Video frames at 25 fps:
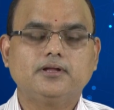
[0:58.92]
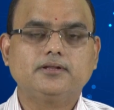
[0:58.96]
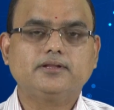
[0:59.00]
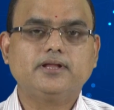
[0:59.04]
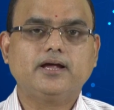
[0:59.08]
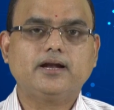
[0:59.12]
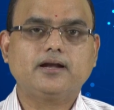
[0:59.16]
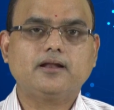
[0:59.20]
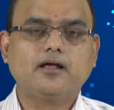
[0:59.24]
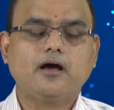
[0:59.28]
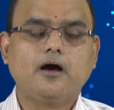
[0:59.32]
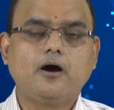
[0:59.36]

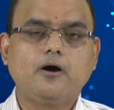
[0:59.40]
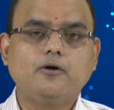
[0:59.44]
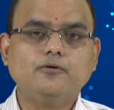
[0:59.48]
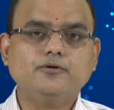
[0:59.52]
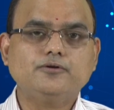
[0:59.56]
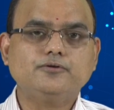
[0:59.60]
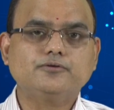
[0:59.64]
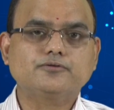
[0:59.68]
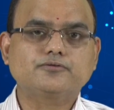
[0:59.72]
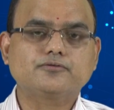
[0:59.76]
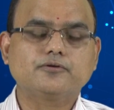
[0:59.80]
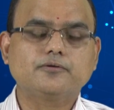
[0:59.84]
that how
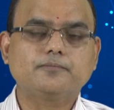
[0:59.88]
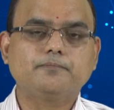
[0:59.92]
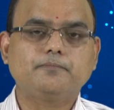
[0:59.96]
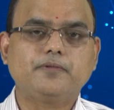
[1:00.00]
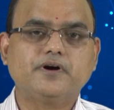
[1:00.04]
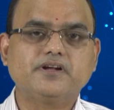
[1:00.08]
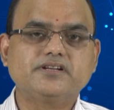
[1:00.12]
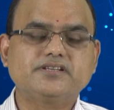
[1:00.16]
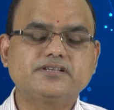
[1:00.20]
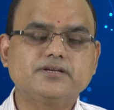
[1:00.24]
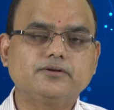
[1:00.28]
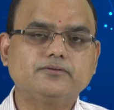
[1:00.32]
you should
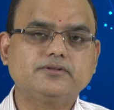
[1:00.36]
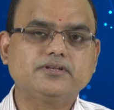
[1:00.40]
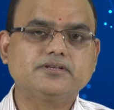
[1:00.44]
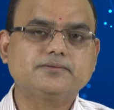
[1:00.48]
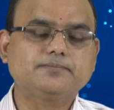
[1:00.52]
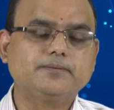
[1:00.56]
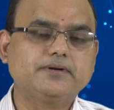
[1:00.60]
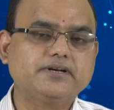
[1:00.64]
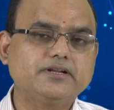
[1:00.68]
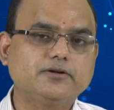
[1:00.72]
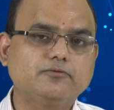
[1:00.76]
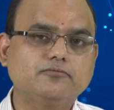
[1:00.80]
pursue this
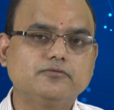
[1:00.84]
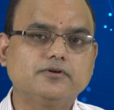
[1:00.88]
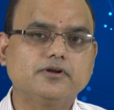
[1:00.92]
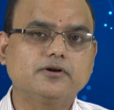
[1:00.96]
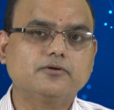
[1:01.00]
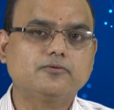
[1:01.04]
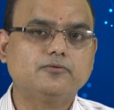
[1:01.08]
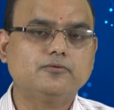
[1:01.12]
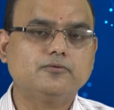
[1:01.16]
particular